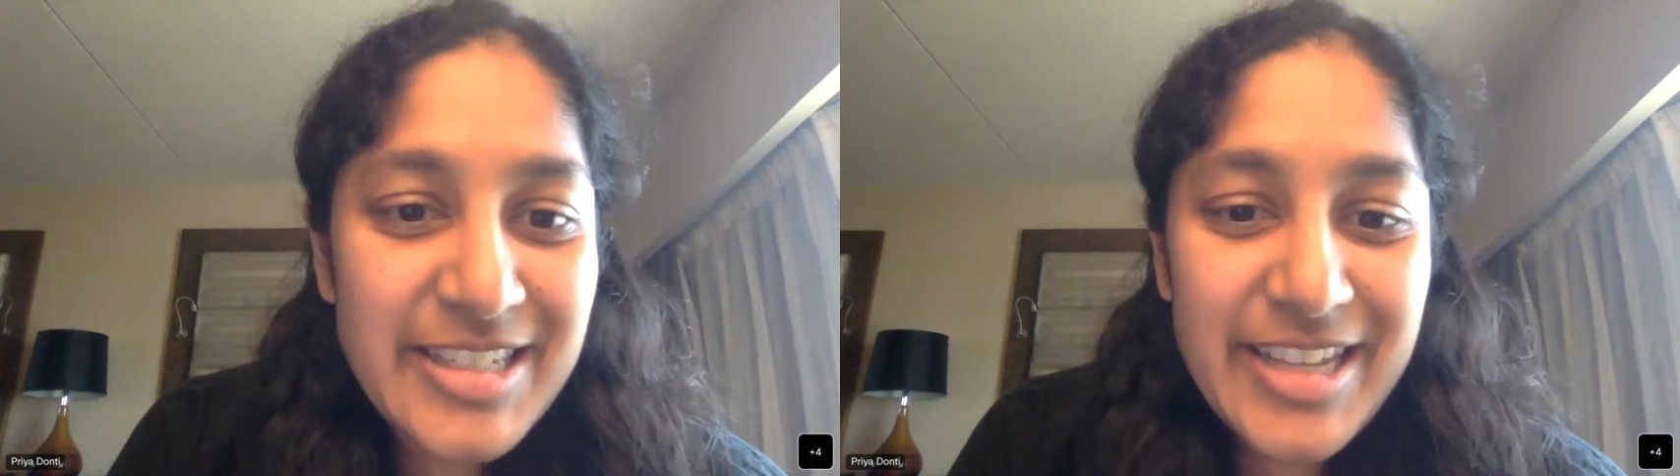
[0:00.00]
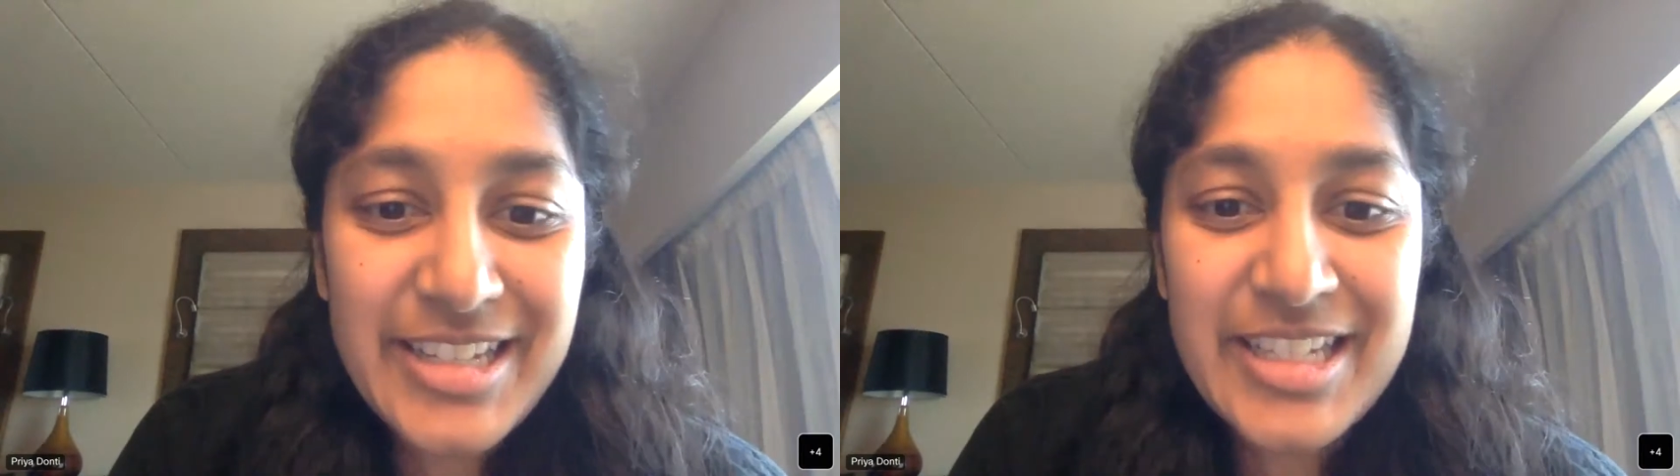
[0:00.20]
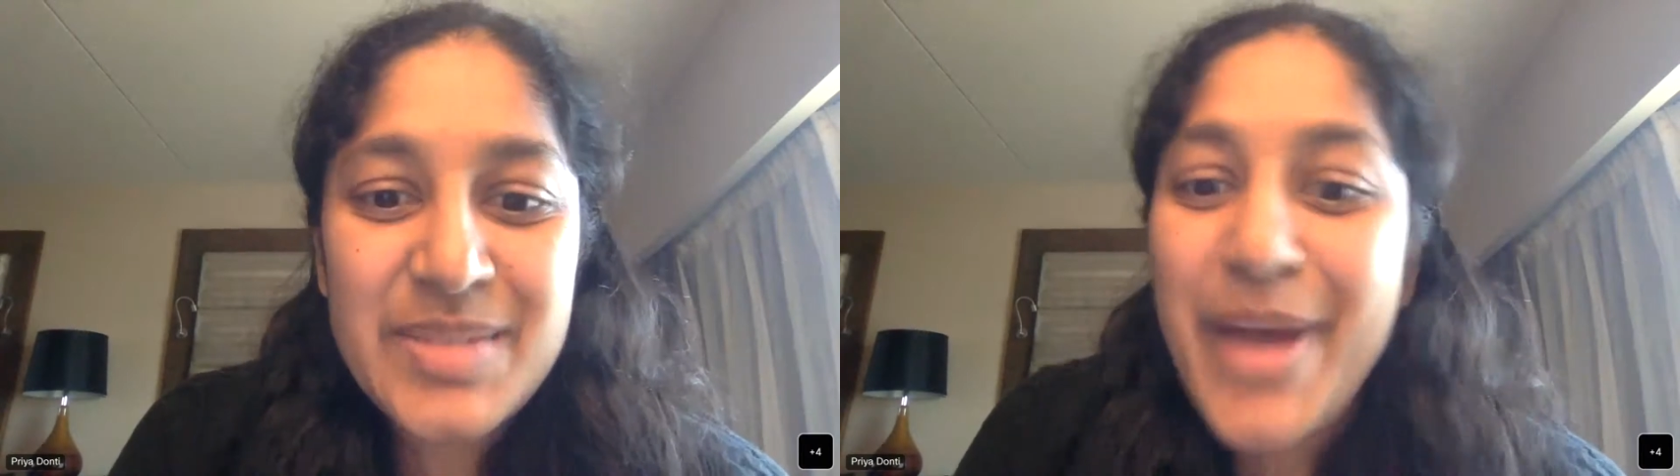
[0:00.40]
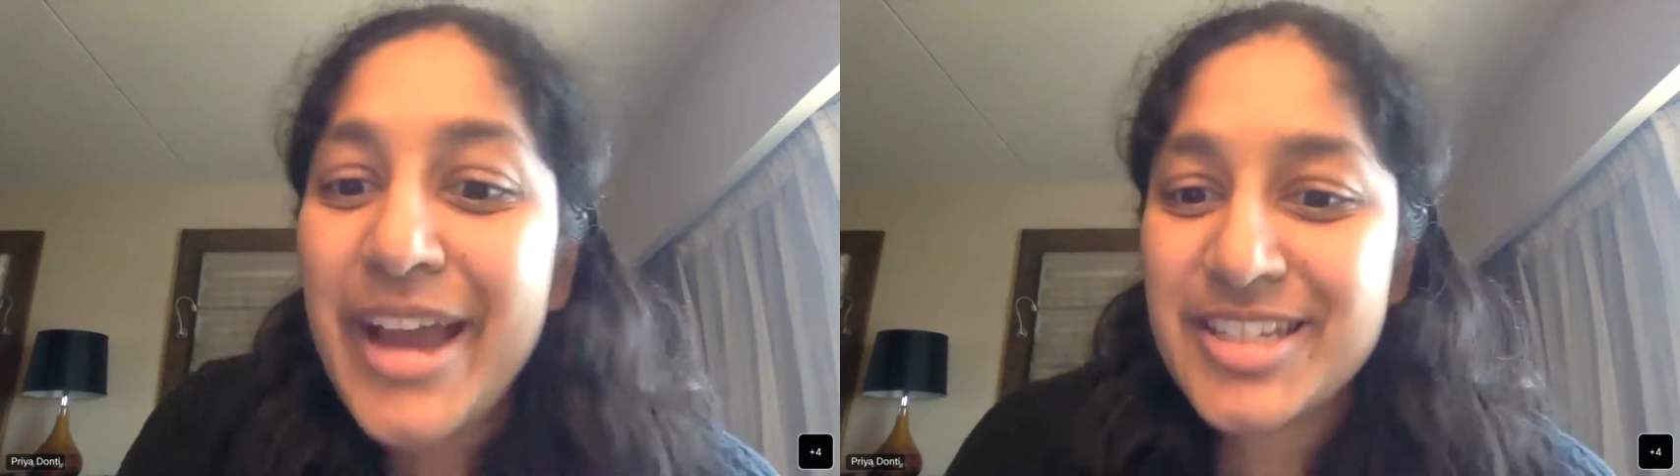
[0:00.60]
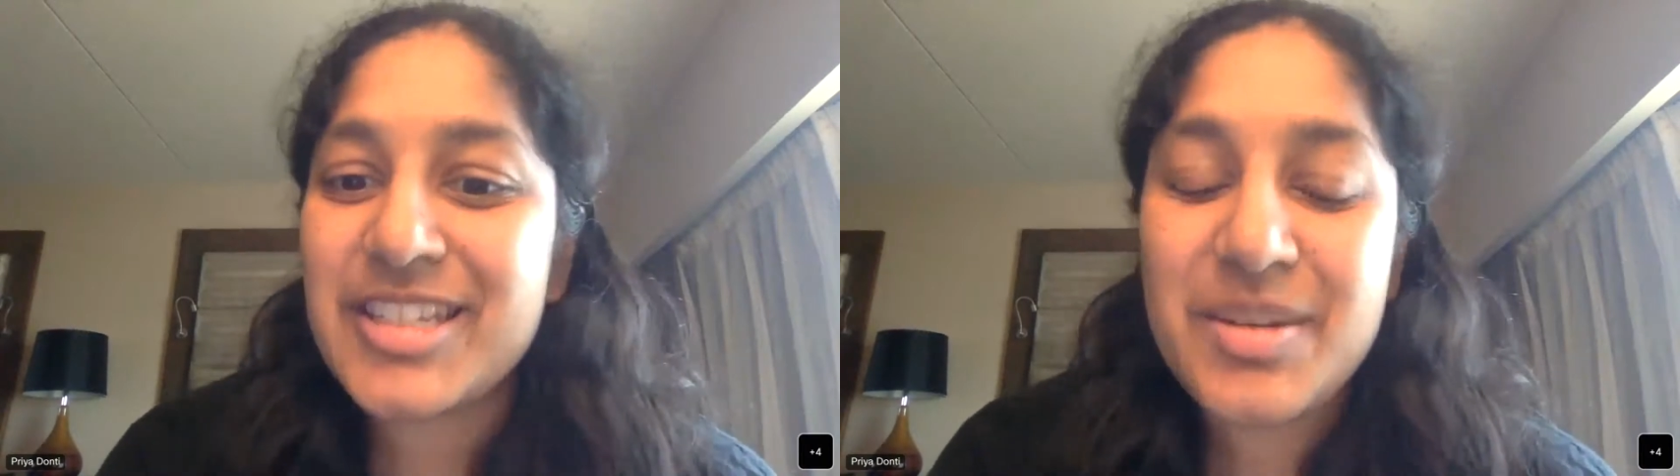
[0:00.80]
I suspect
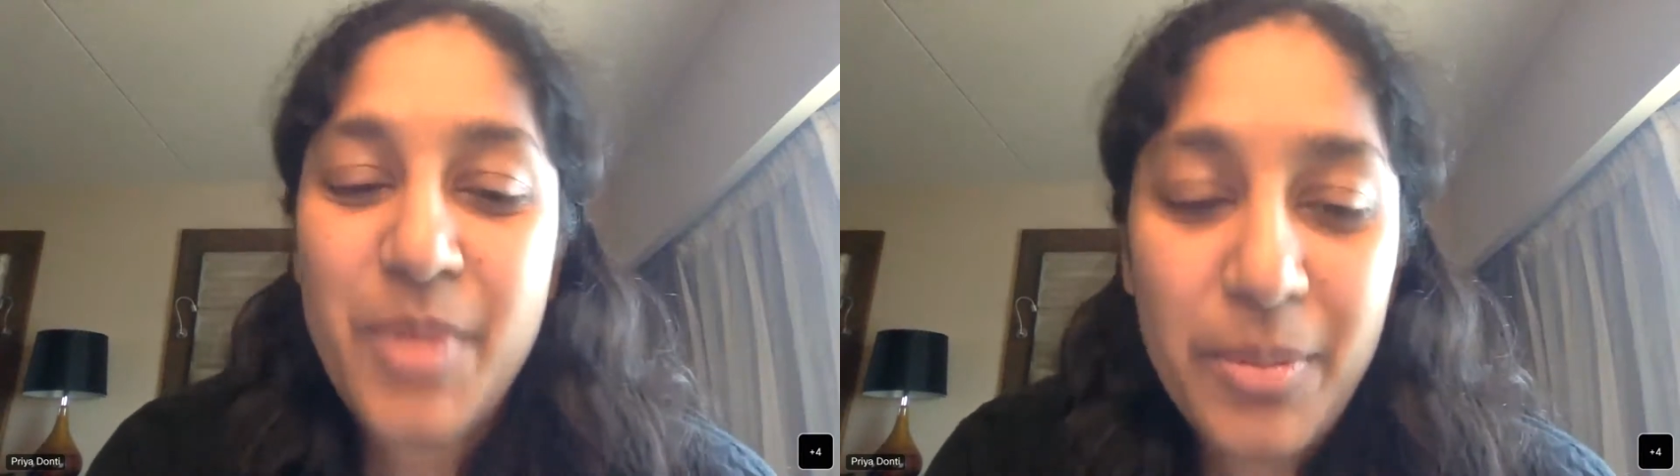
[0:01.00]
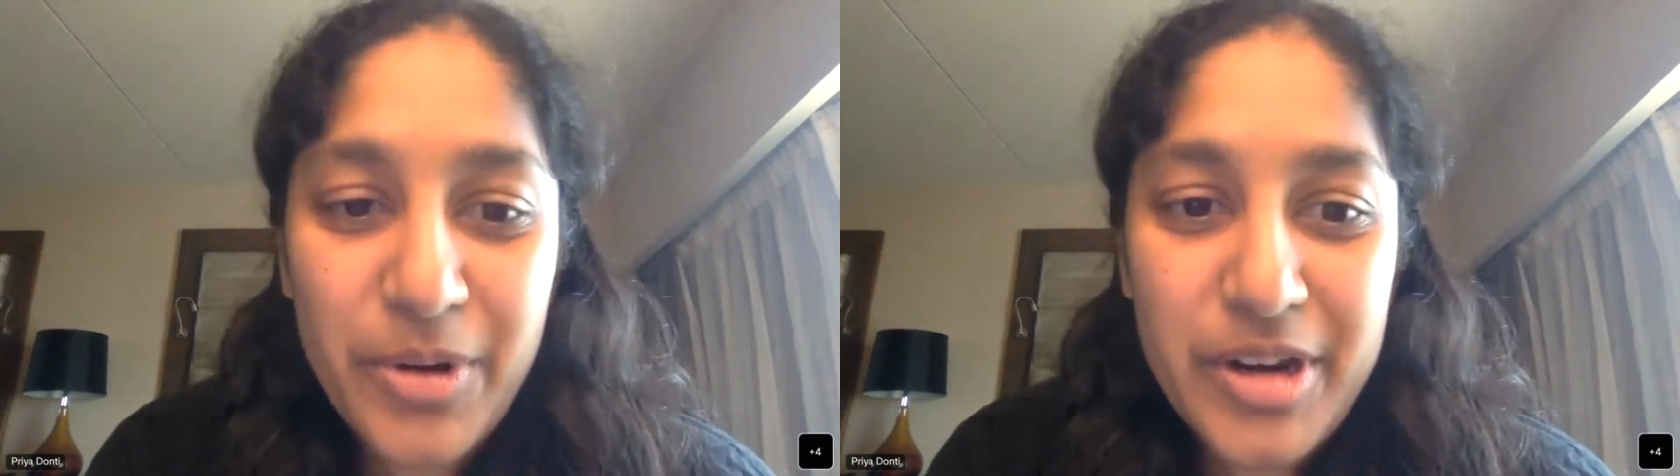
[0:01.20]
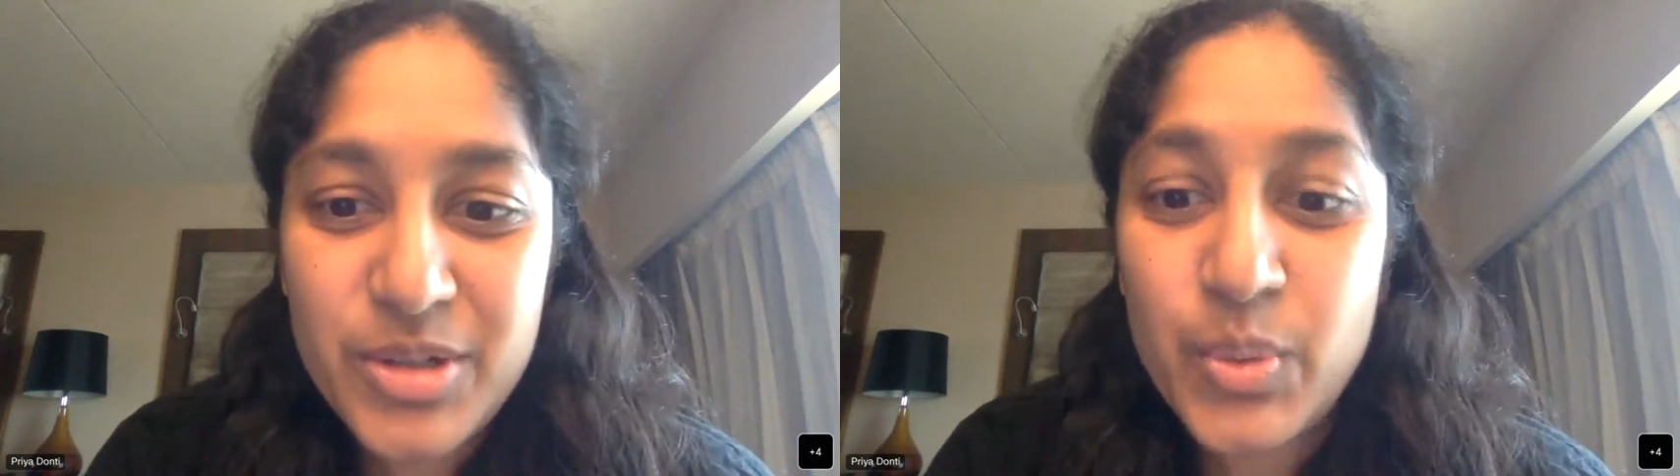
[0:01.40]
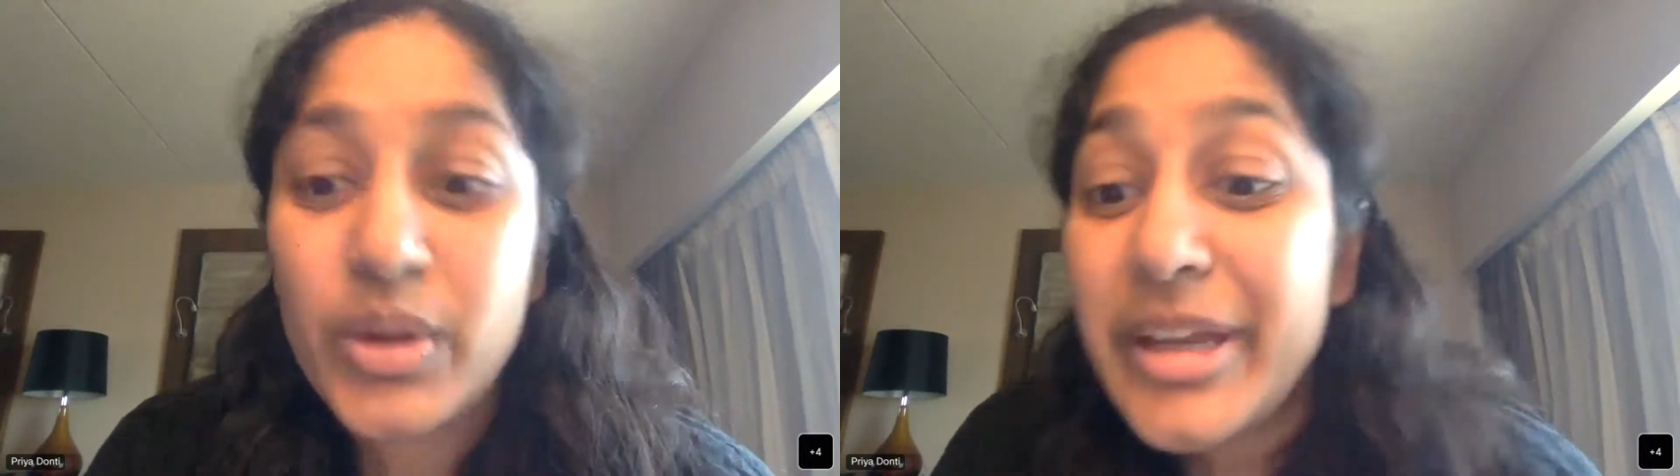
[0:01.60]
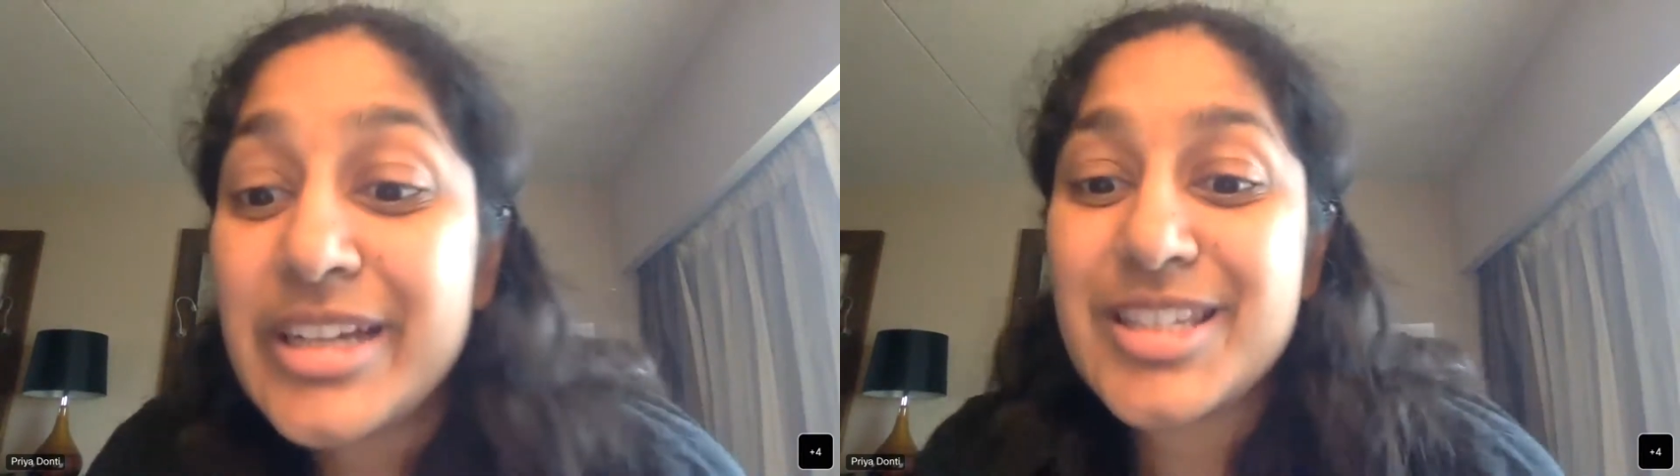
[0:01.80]
system operators will
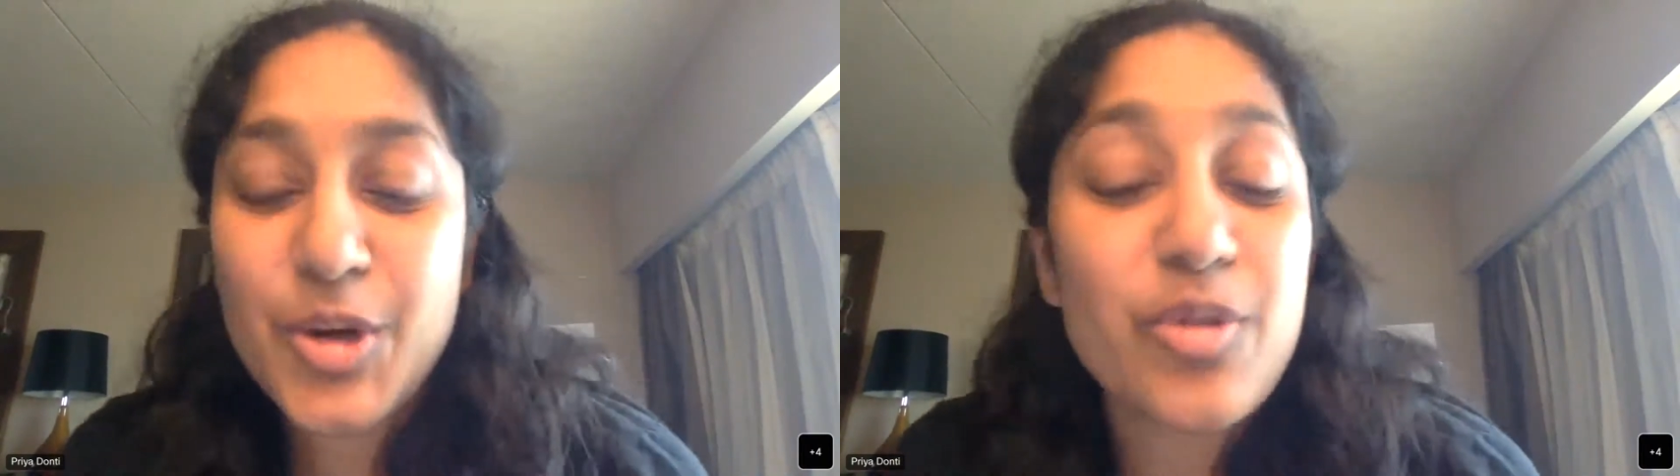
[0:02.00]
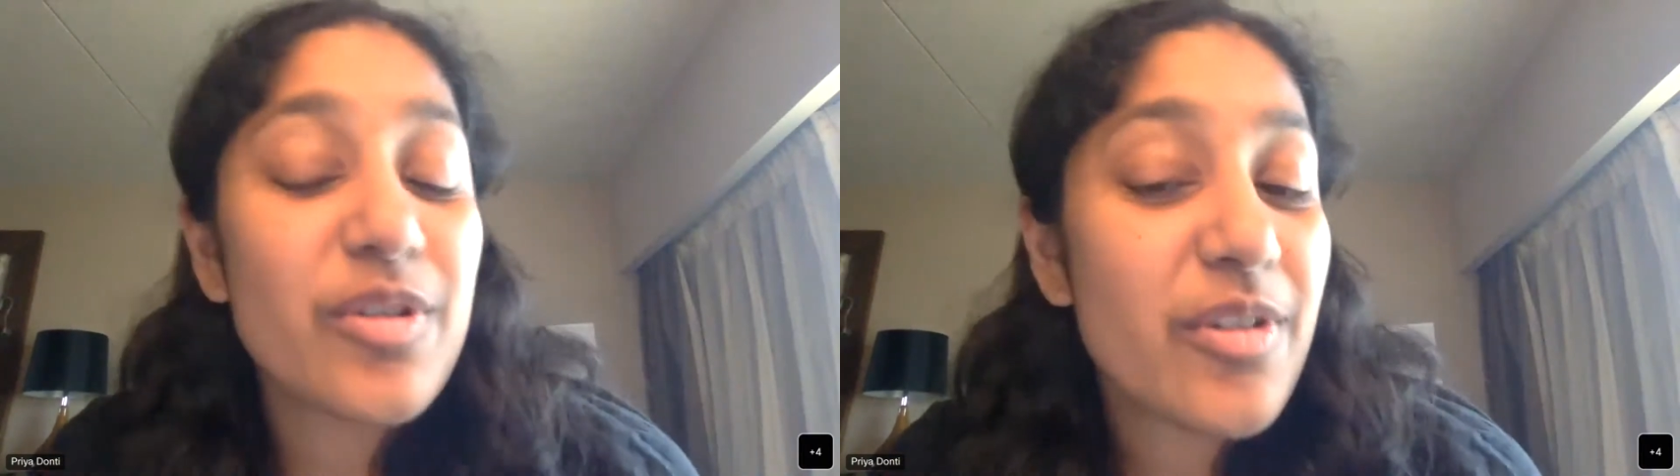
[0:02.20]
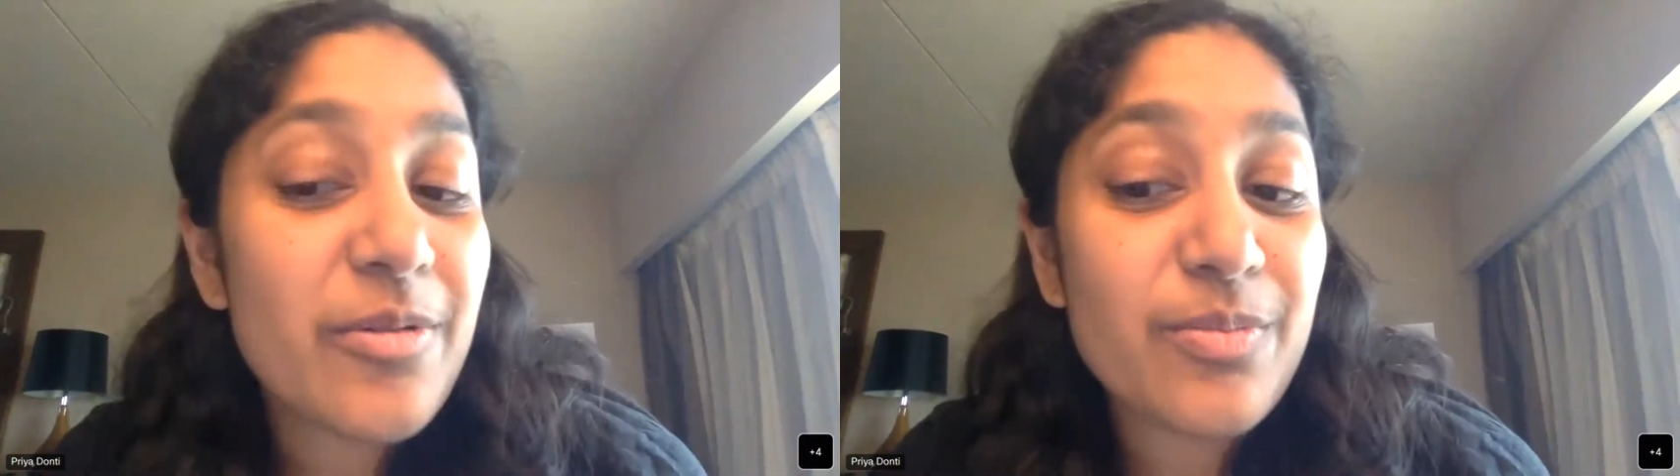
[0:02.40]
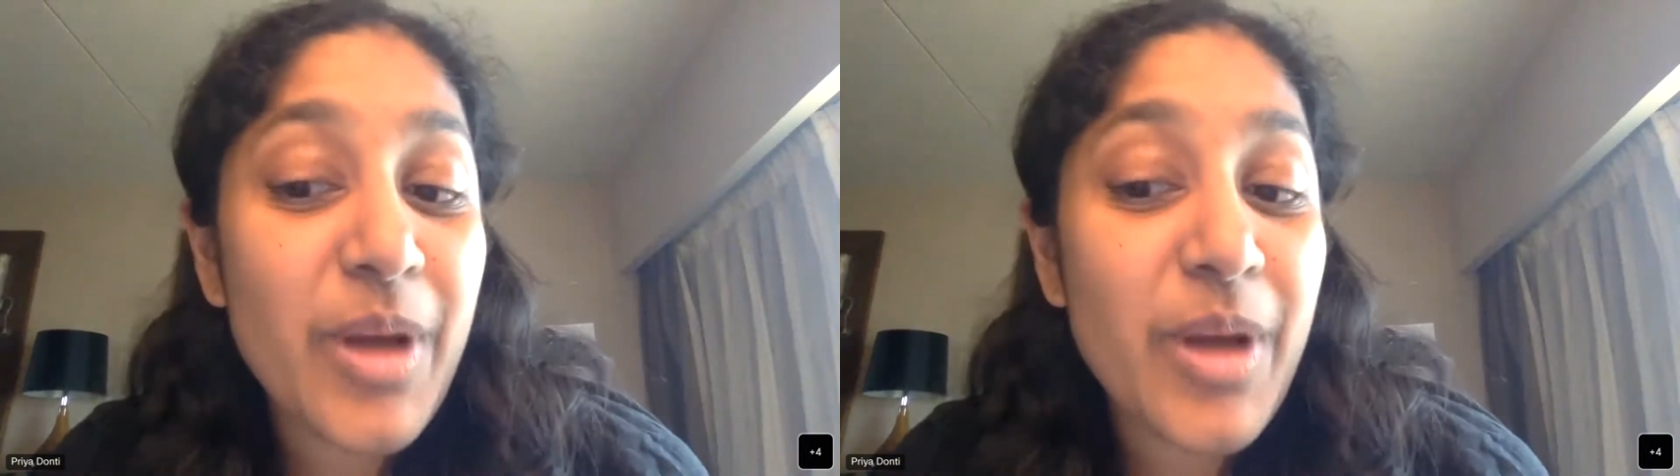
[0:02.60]
be conservative